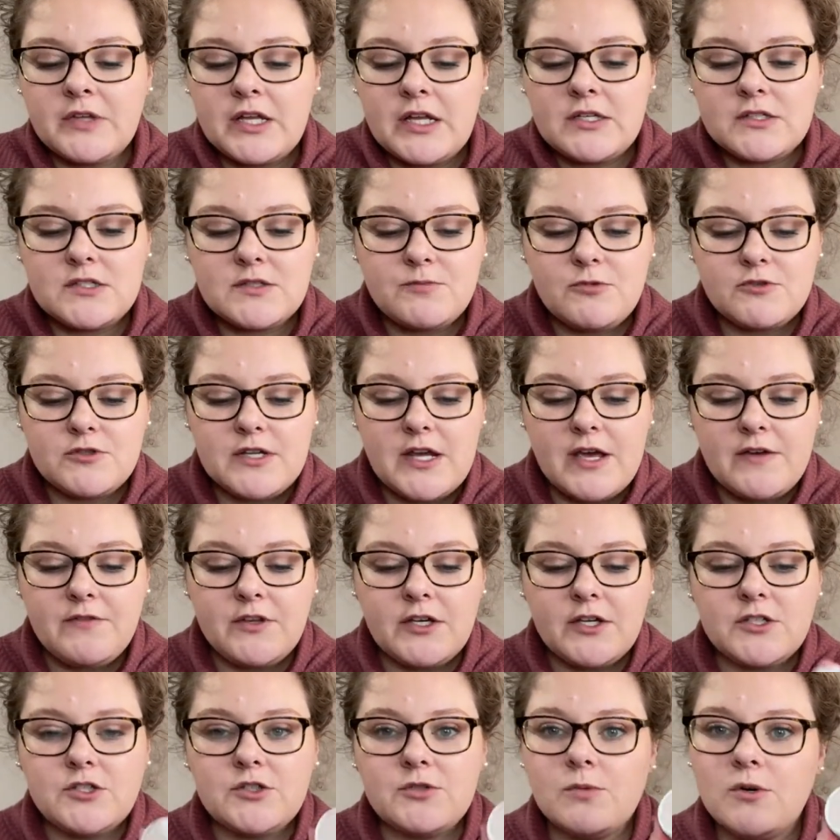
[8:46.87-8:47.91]
And it's supposed to have like
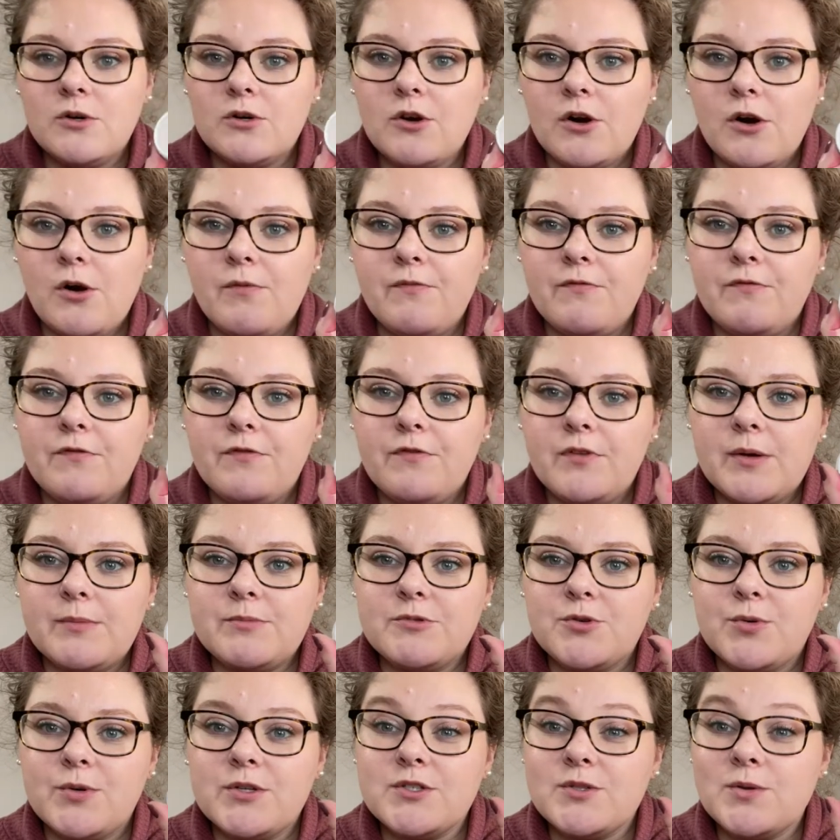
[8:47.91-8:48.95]
a duochrome flip
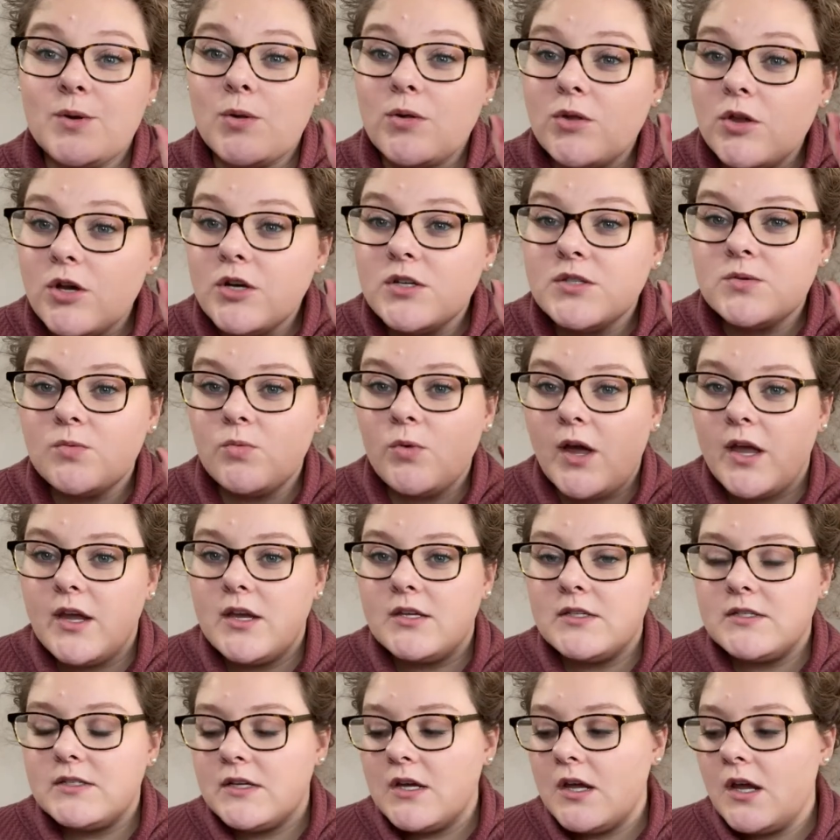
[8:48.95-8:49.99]
to it. So it looks
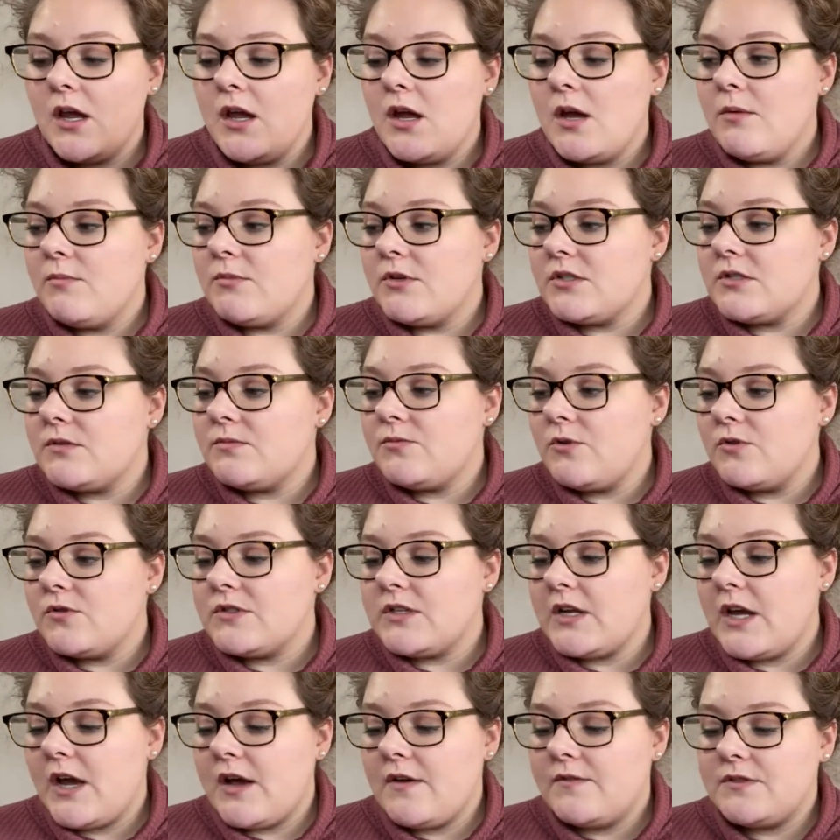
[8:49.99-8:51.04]
white, but it's supposed to
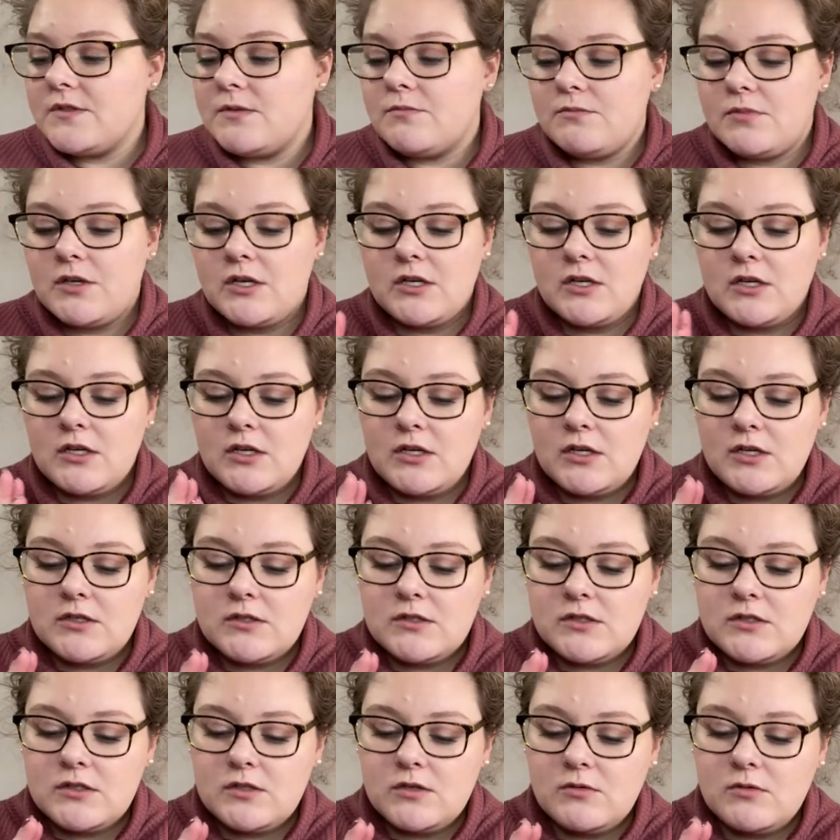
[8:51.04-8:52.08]
have some
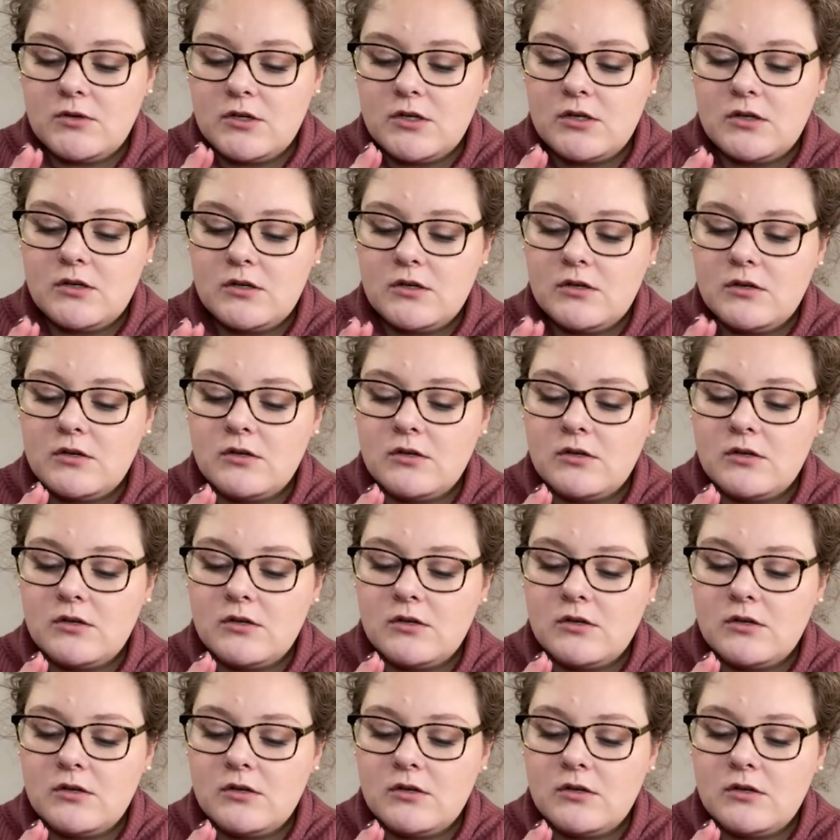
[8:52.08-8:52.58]
pinkiness to it.